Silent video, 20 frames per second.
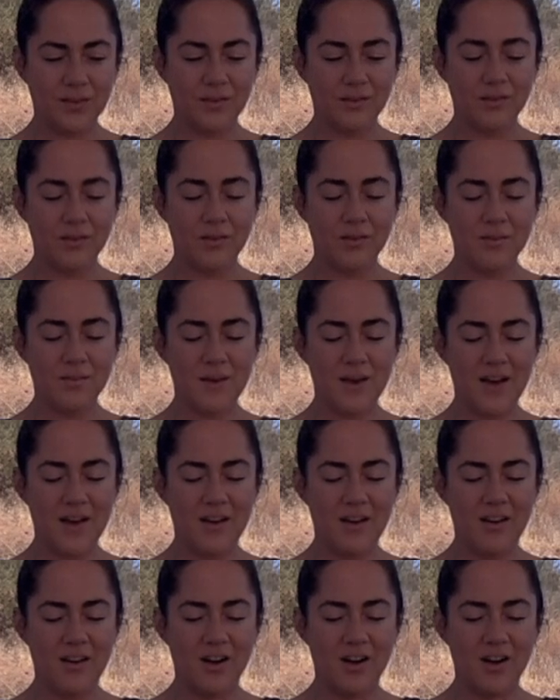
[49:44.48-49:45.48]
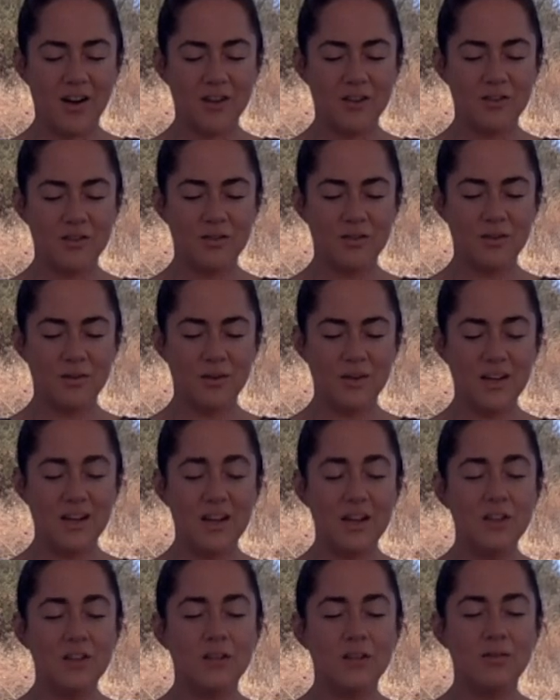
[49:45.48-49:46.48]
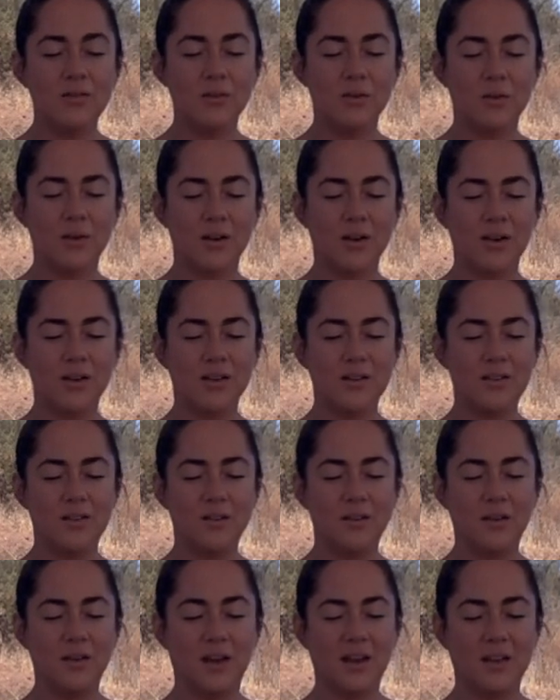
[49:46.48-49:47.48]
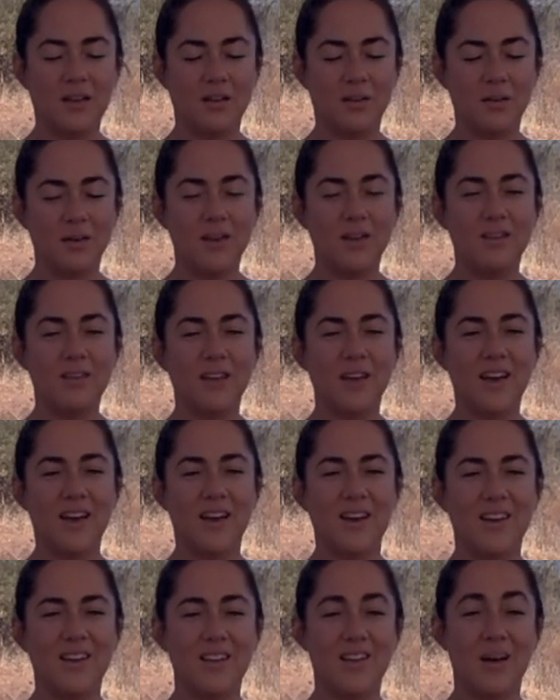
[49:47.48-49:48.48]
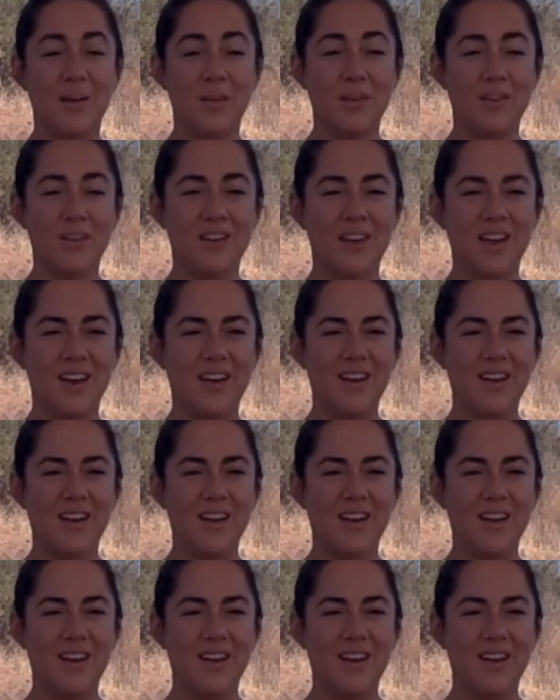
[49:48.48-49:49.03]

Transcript: From my heart to each of yours, together we say Namaste.